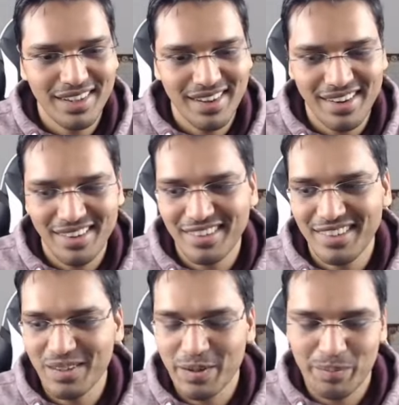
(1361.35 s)

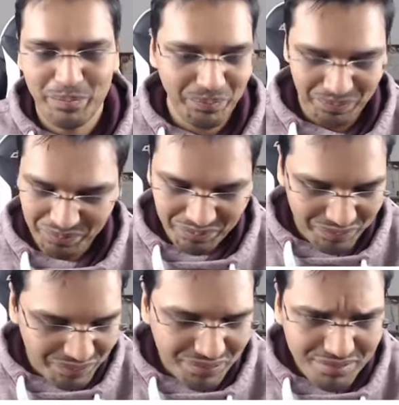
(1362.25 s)
and
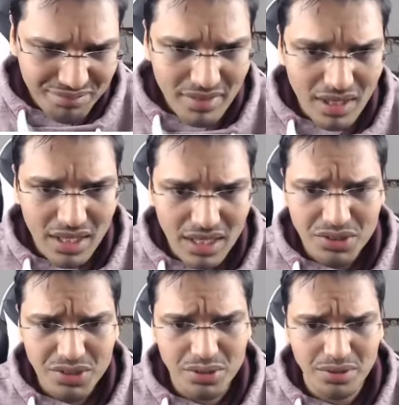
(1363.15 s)

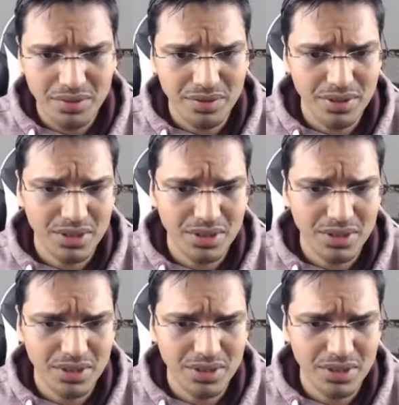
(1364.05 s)
instead of